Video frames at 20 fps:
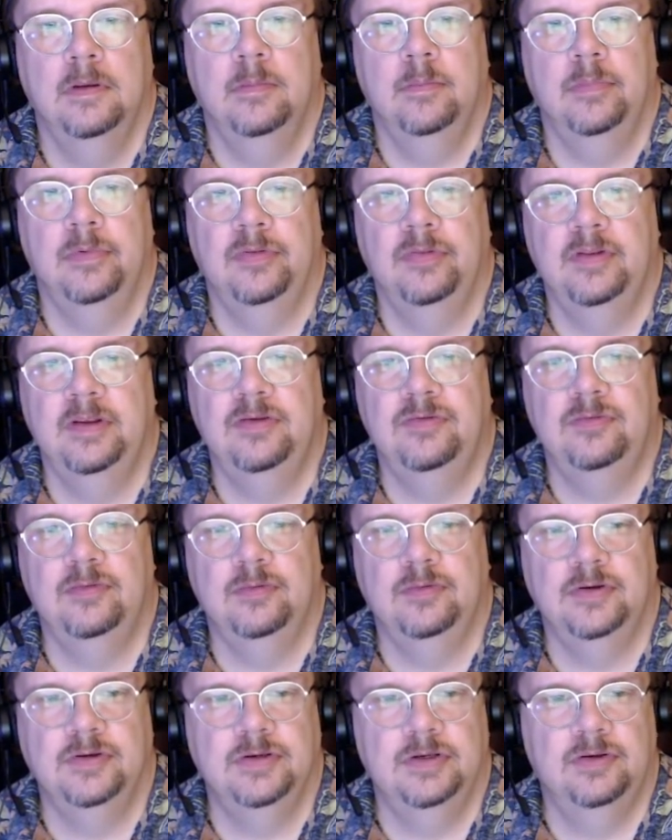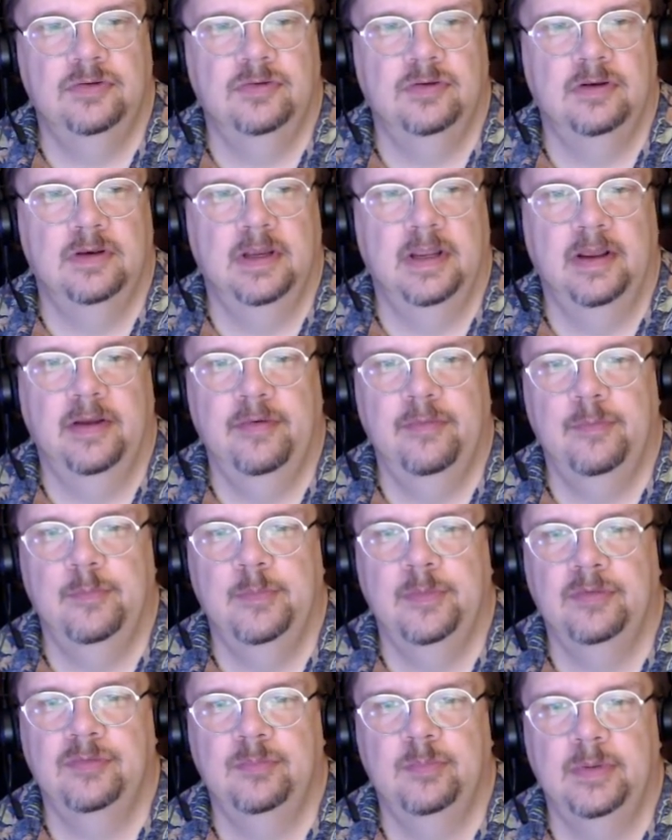But these two digits now
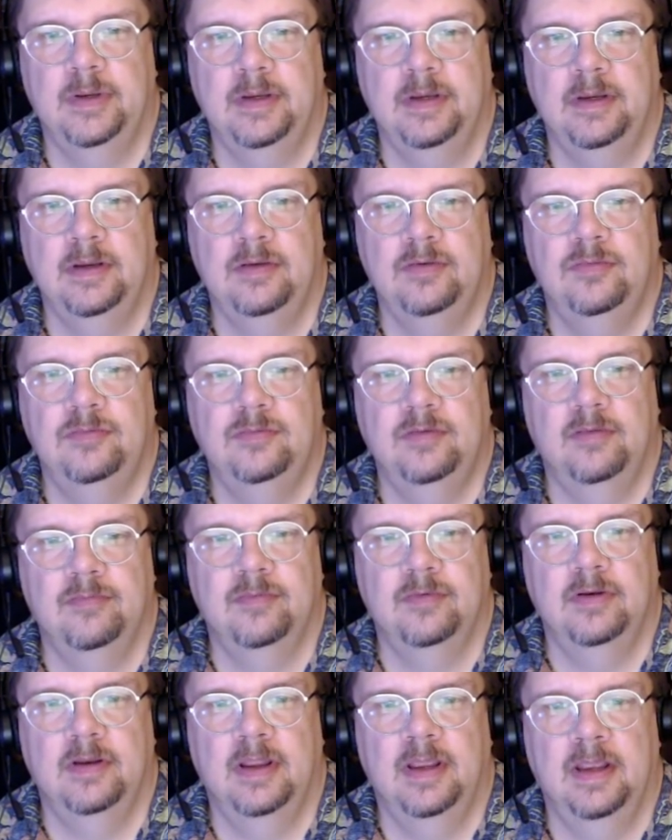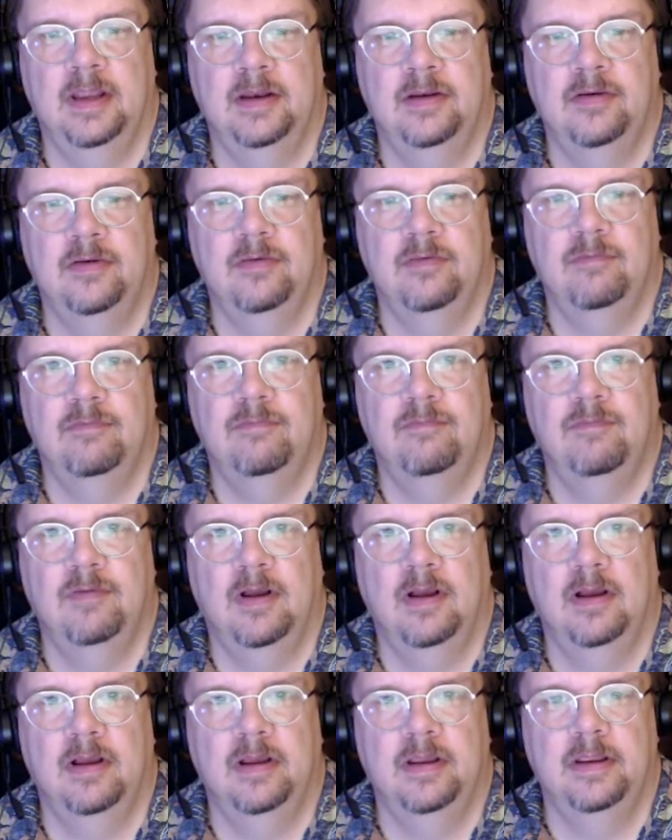must be 7 and
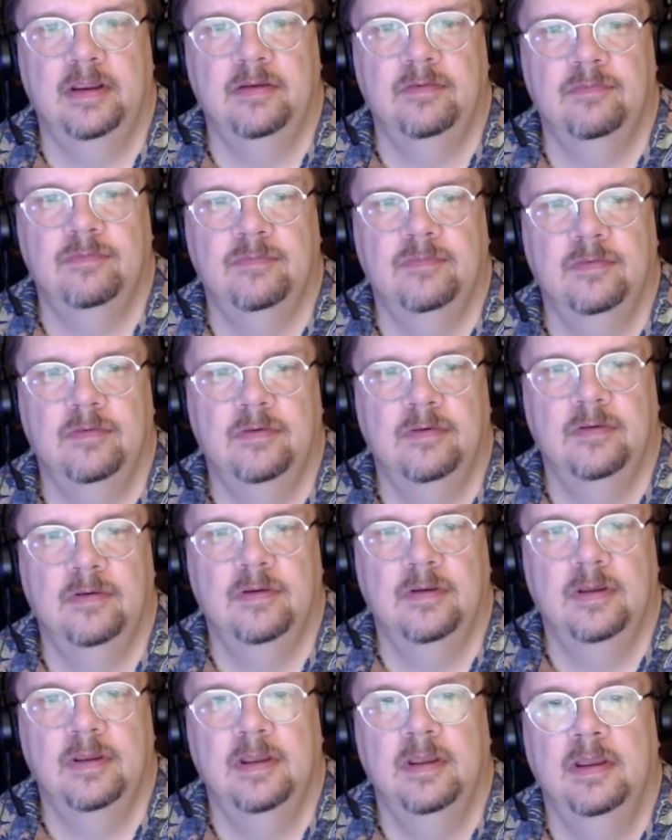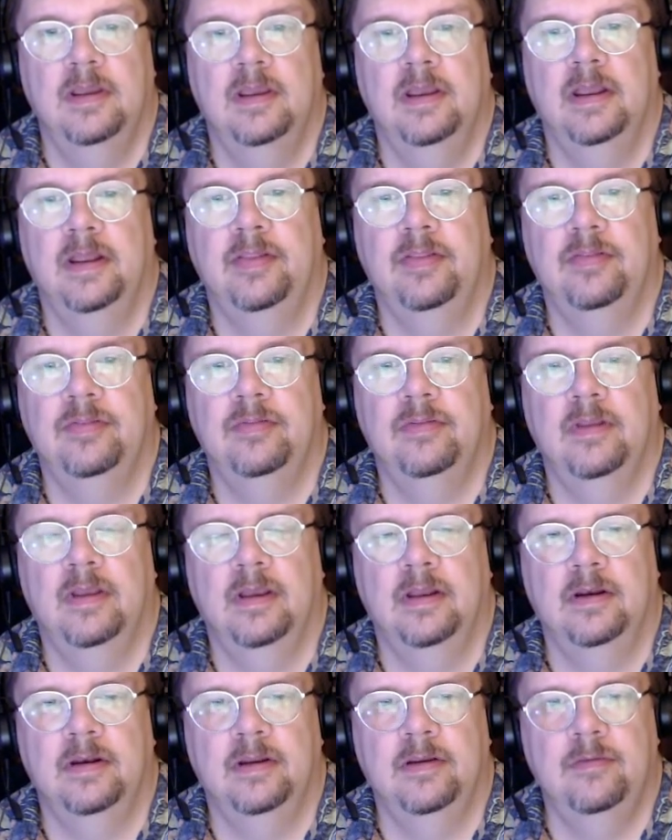5. And
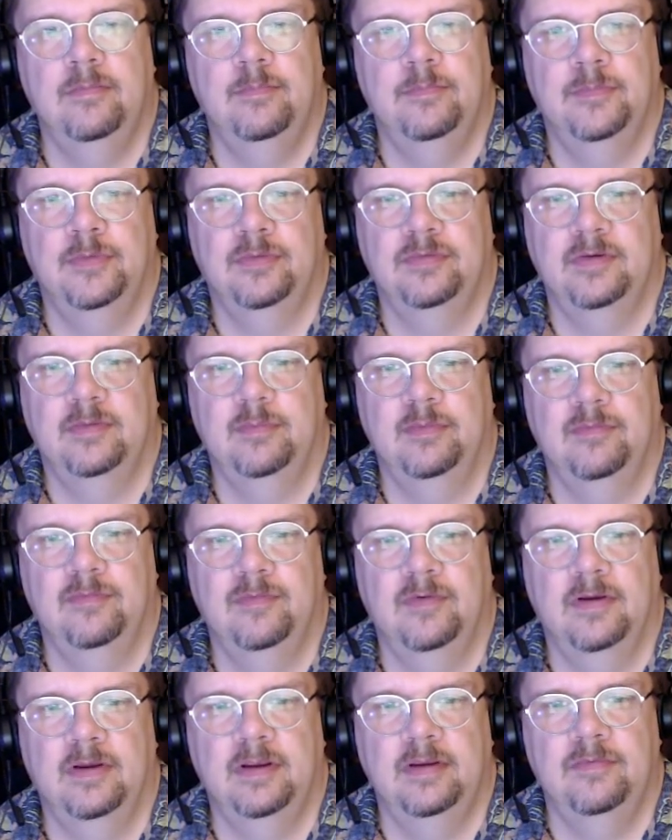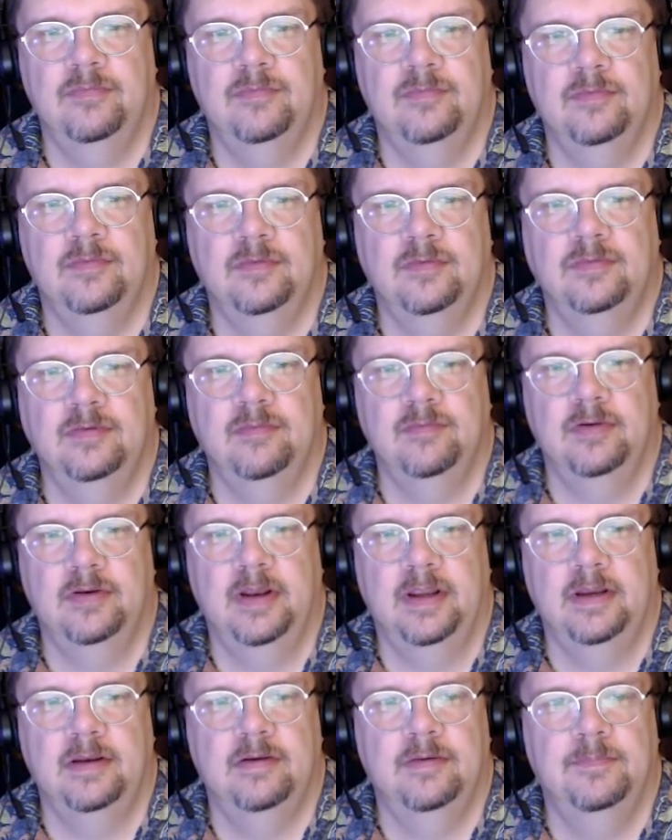no, not 7 and 5, 7 and
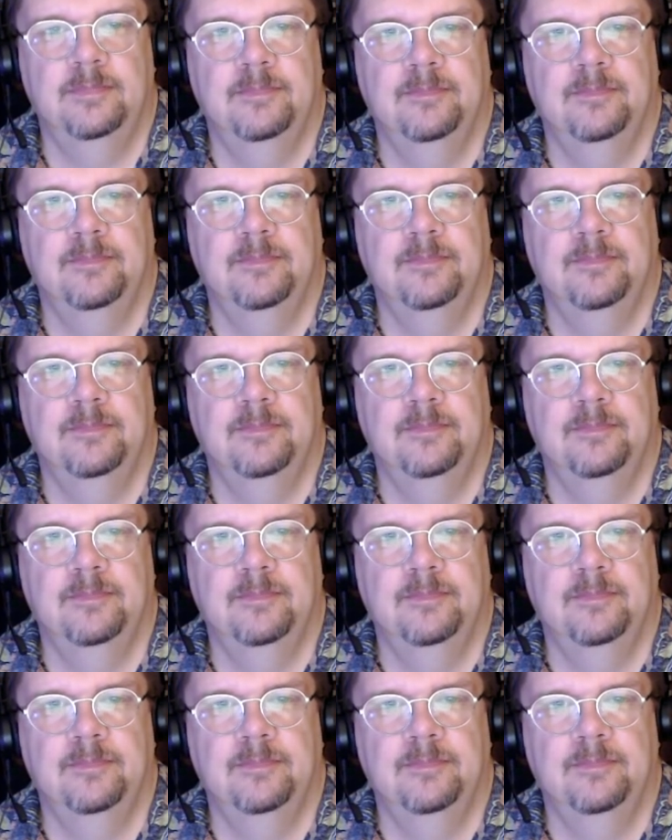8.